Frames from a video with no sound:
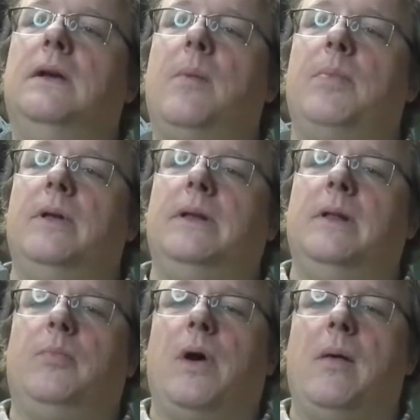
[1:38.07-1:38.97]
couple of
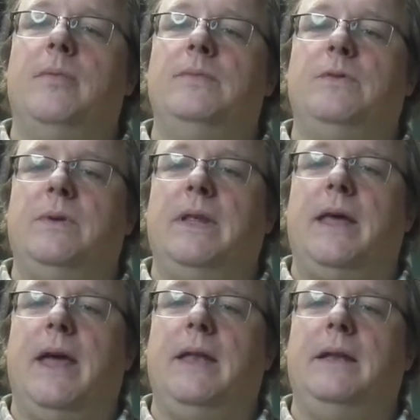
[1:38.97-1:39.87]
little problems with the
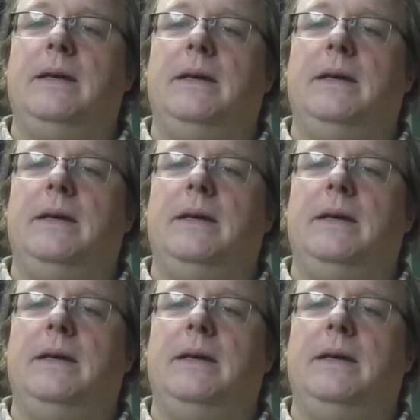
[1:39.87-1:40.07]
kit.